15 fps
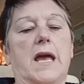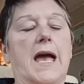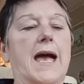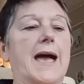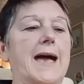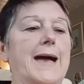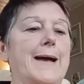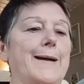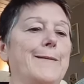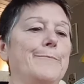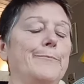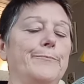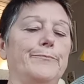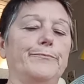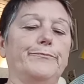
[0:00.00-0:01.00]

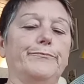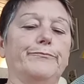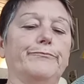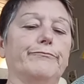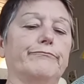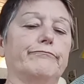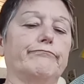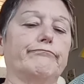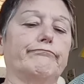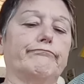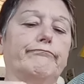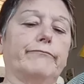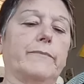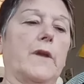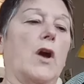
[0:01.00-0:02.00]
um,
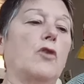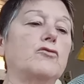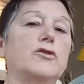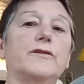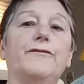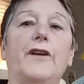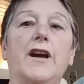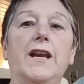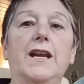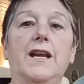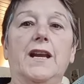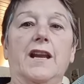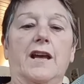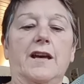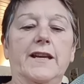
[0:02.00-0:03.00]

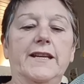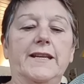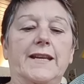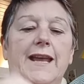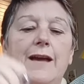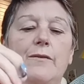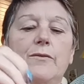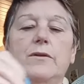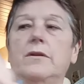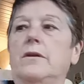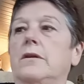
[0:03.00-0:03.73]
ultraviolet light now,